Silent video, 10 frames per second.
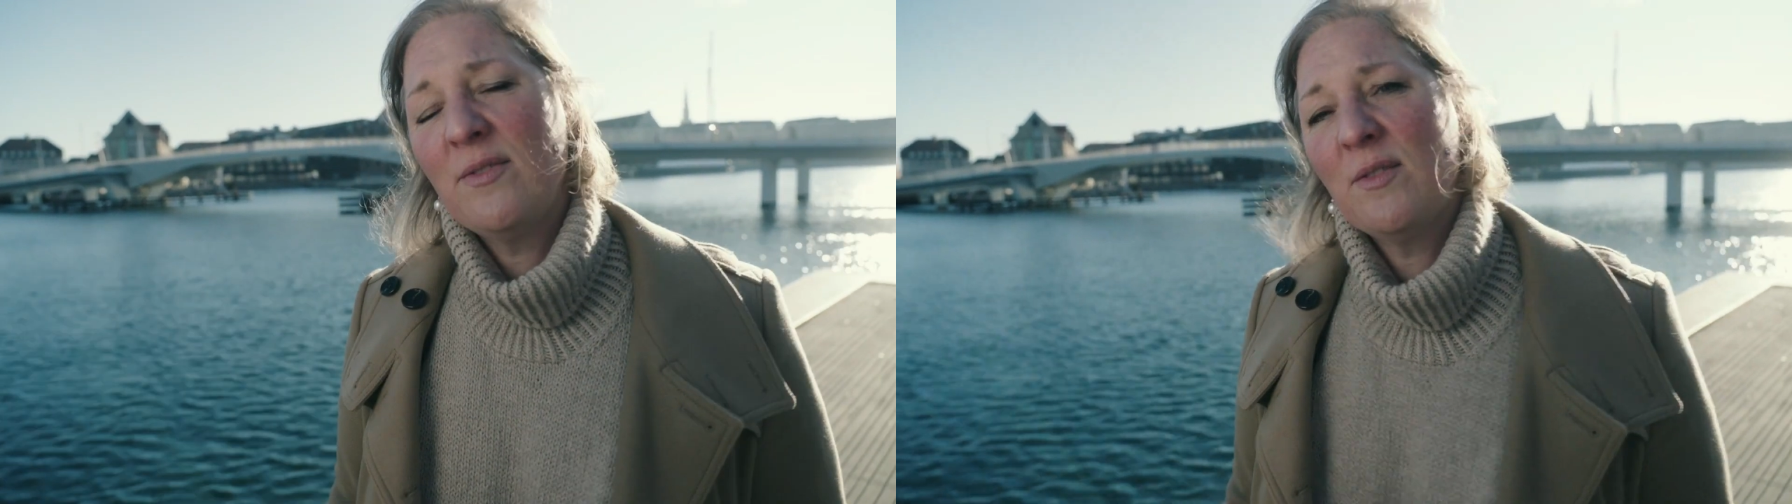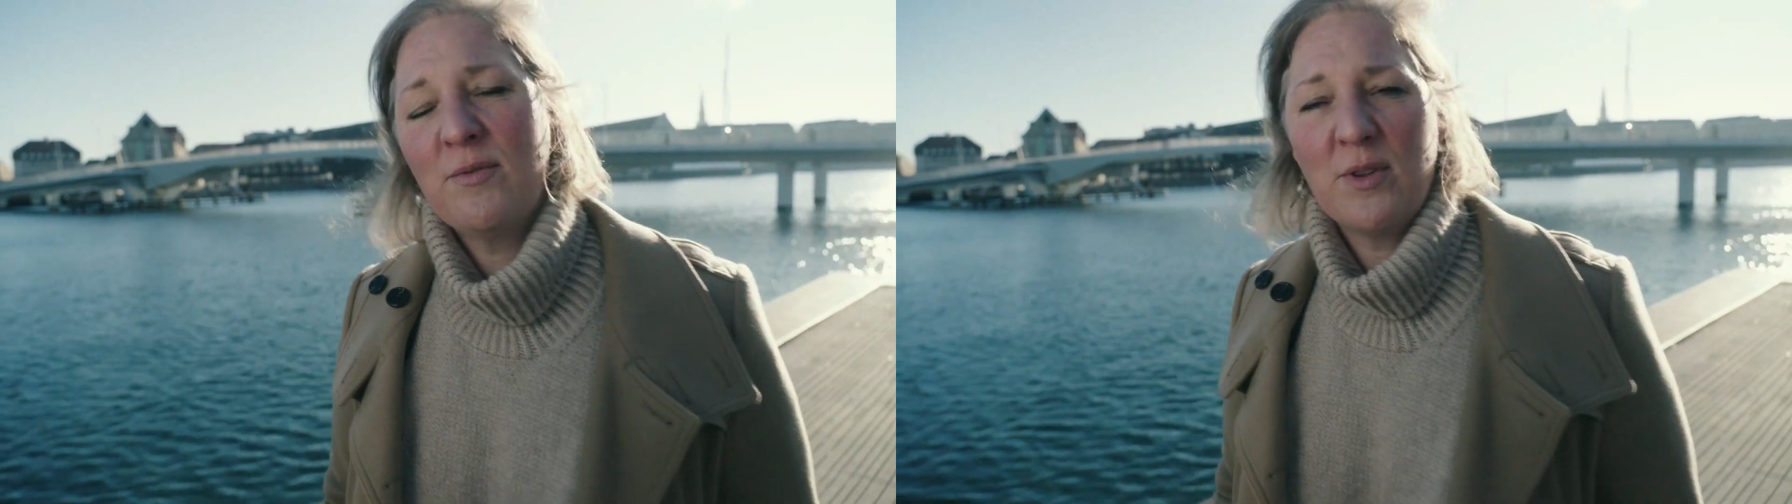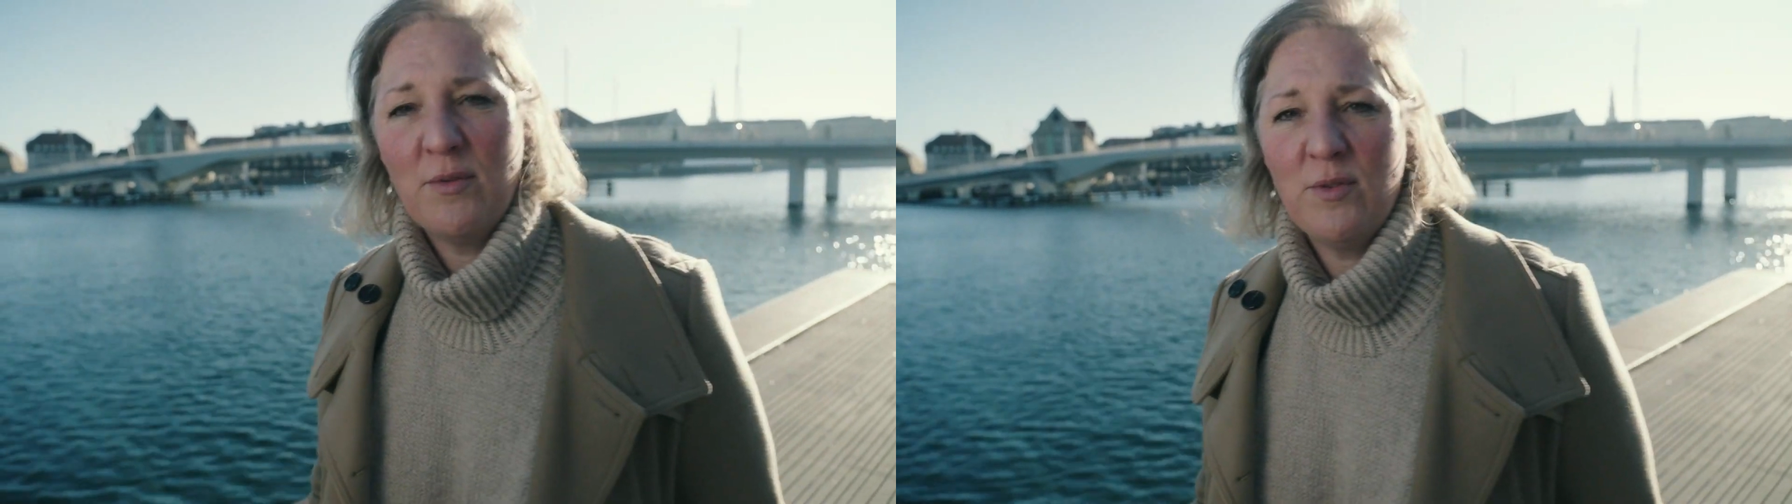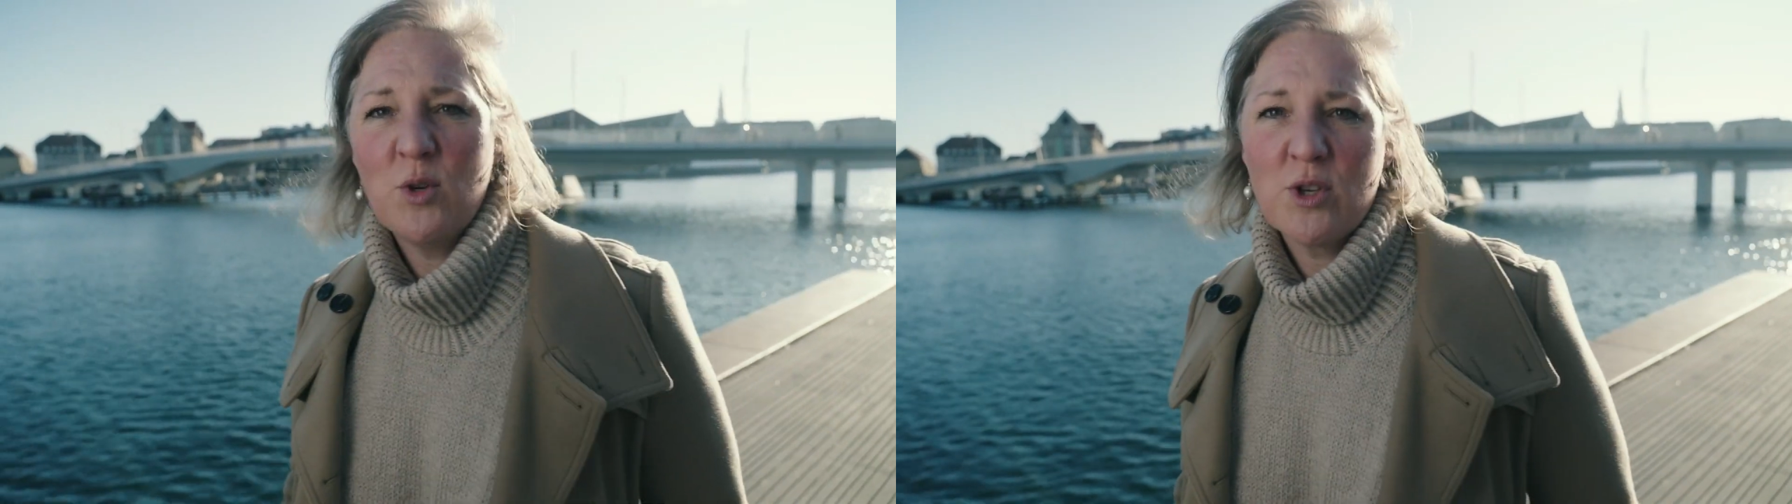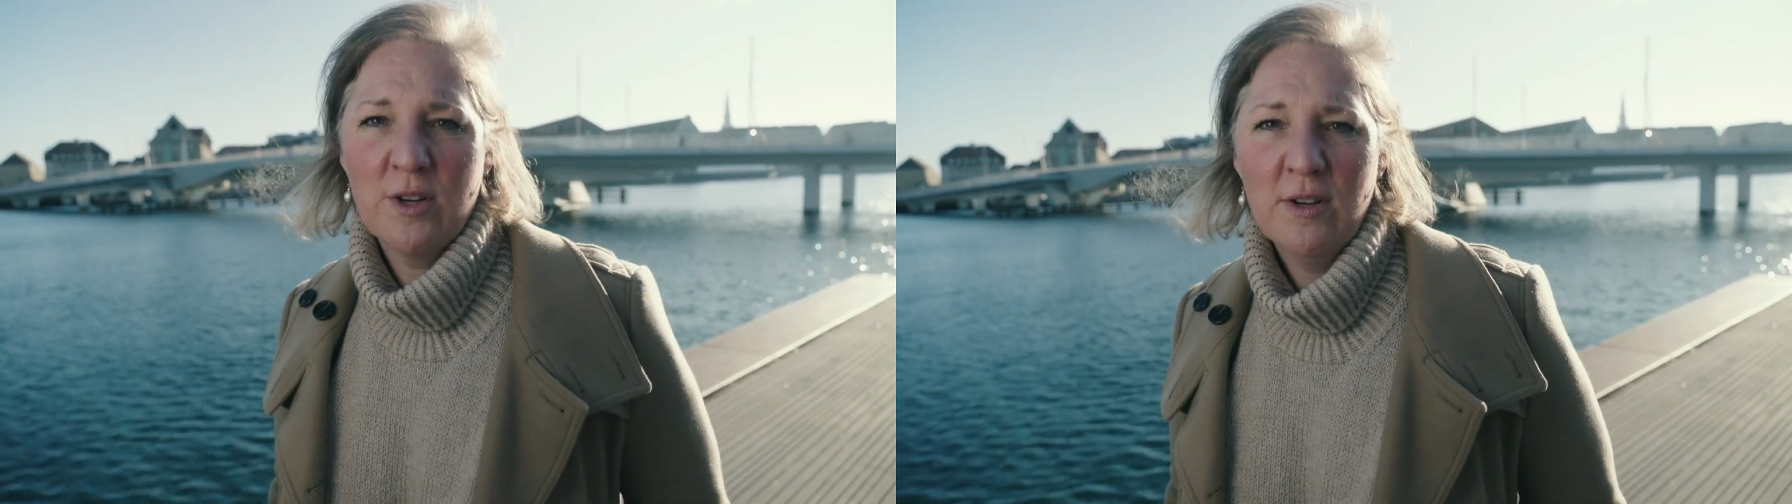for the
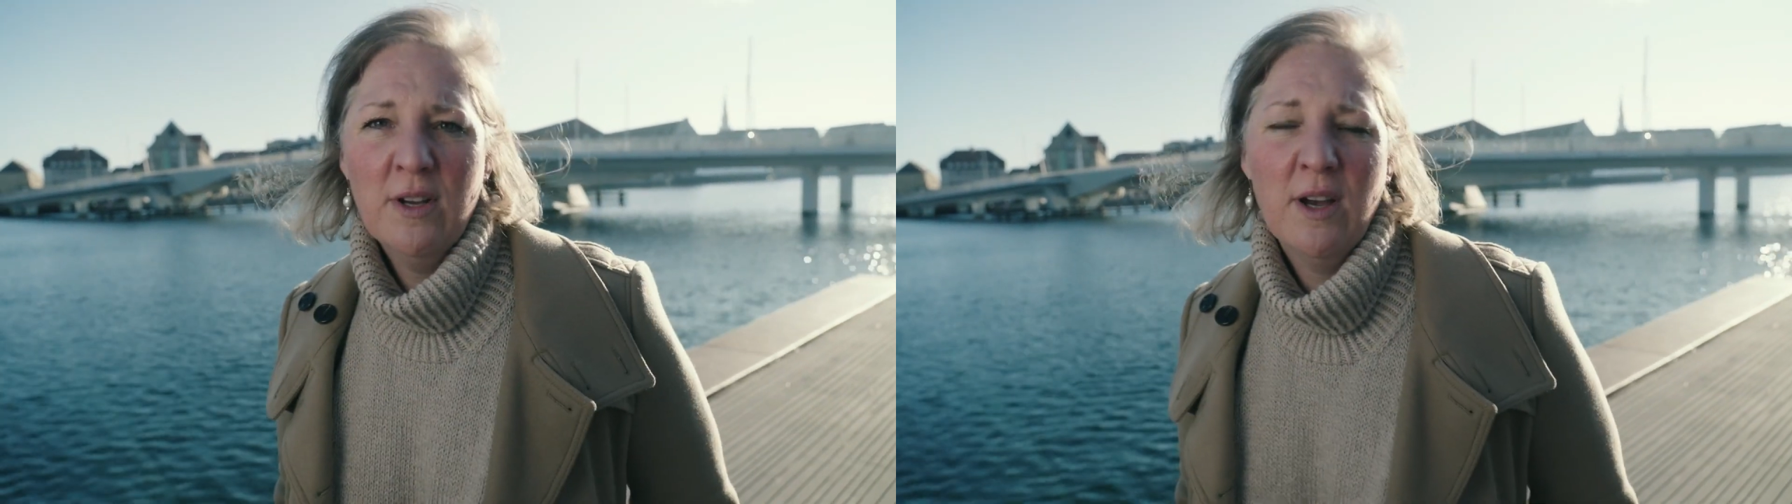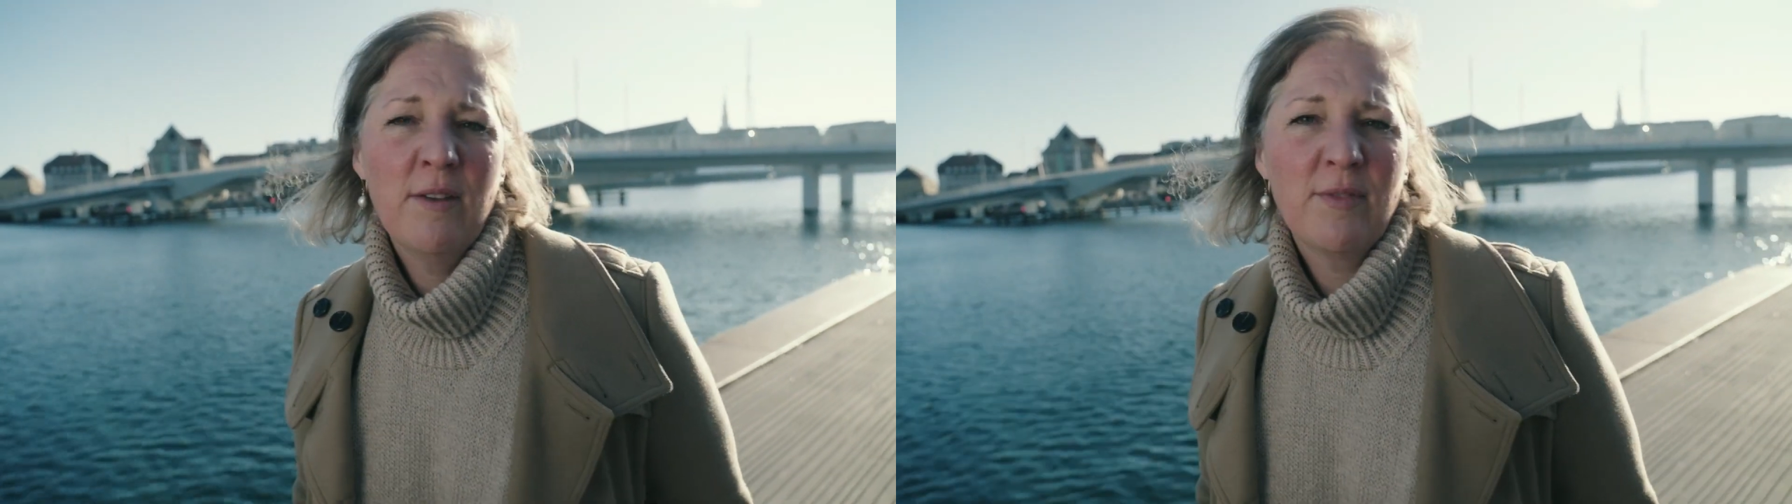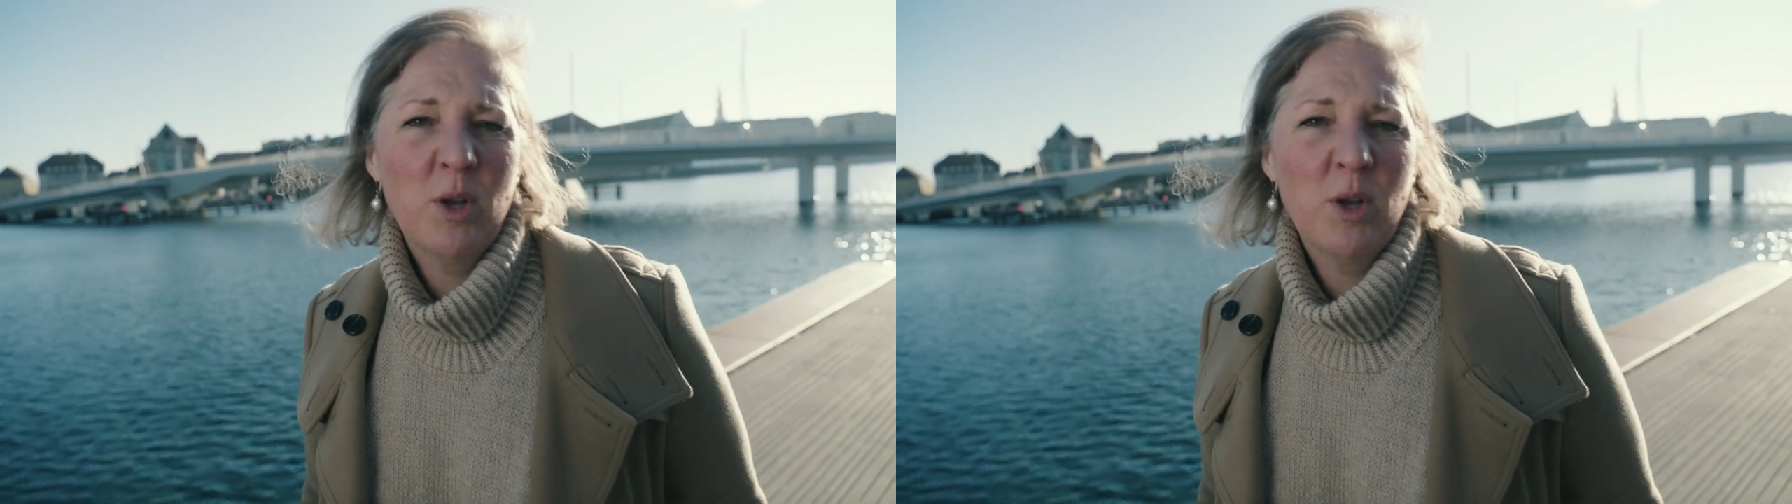future of